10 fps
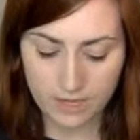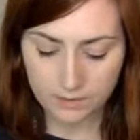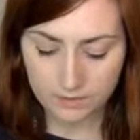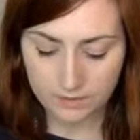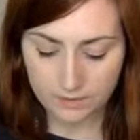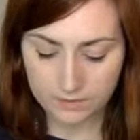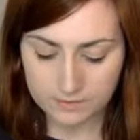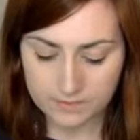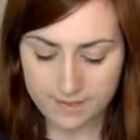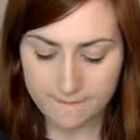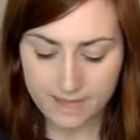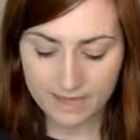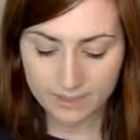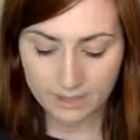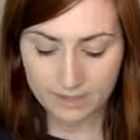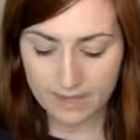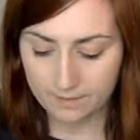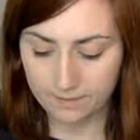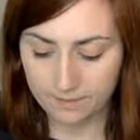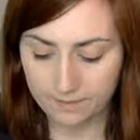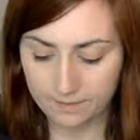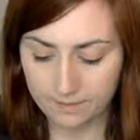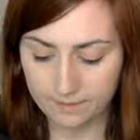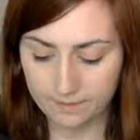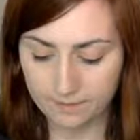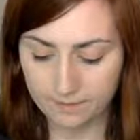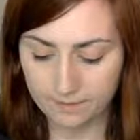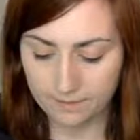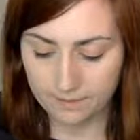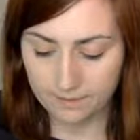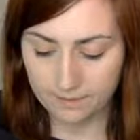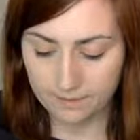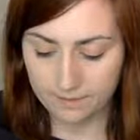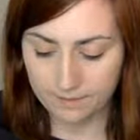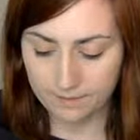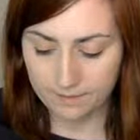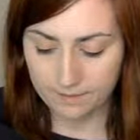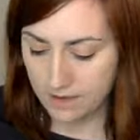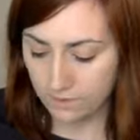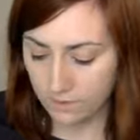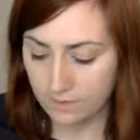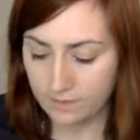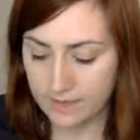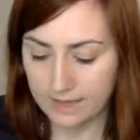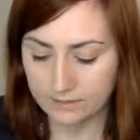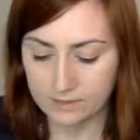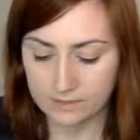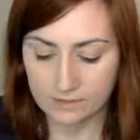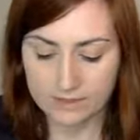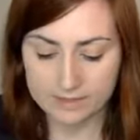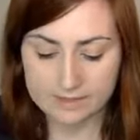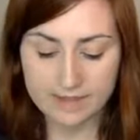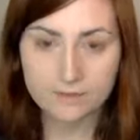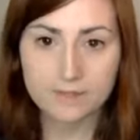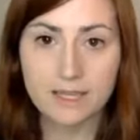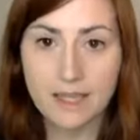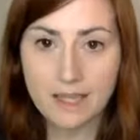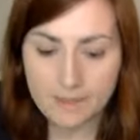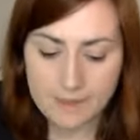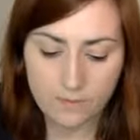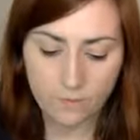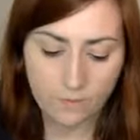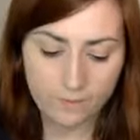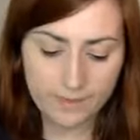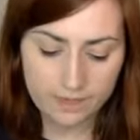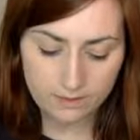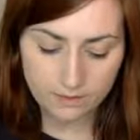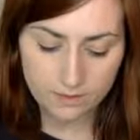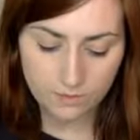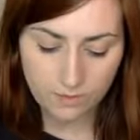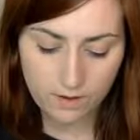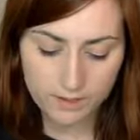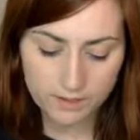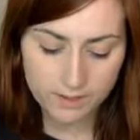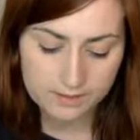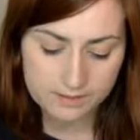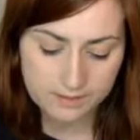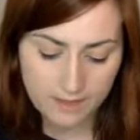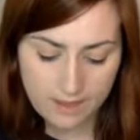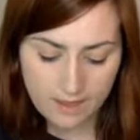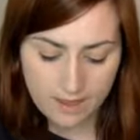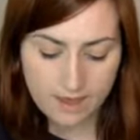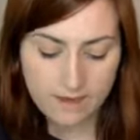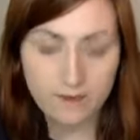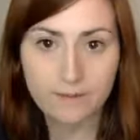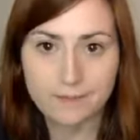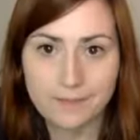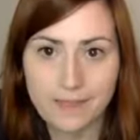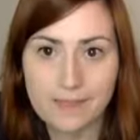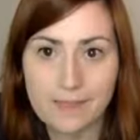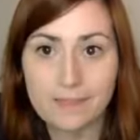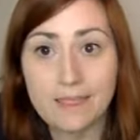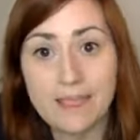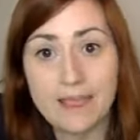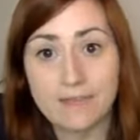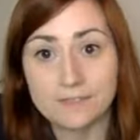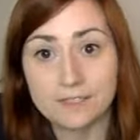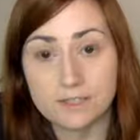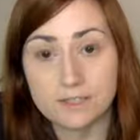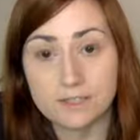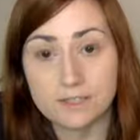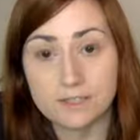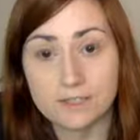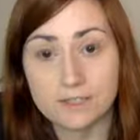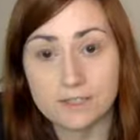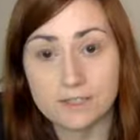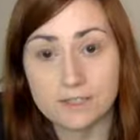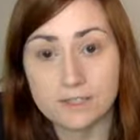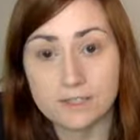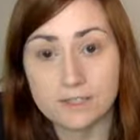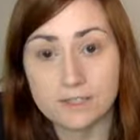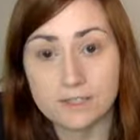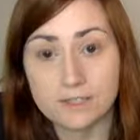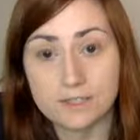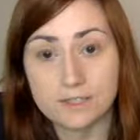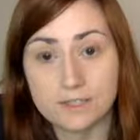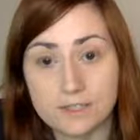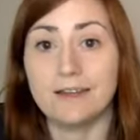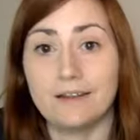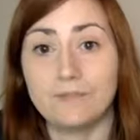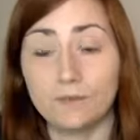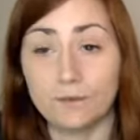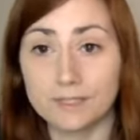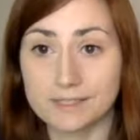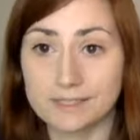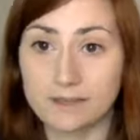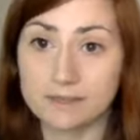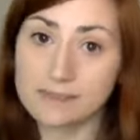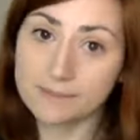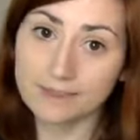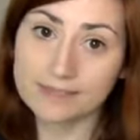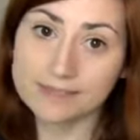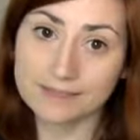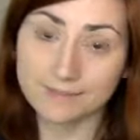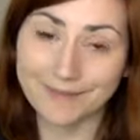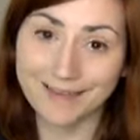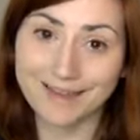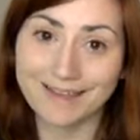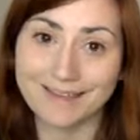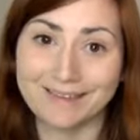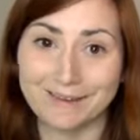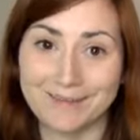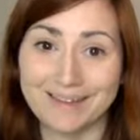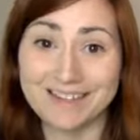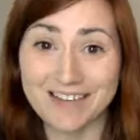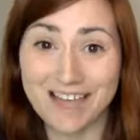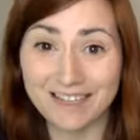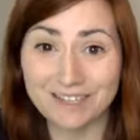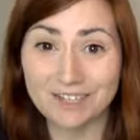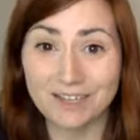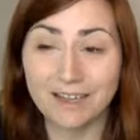use the matching game to compare and contrast. So we'll pick just one sound, and then we'll pick the 2 cards, and then they have to talk about how they're the same and different. And of course, some of these can be a little bit challenging,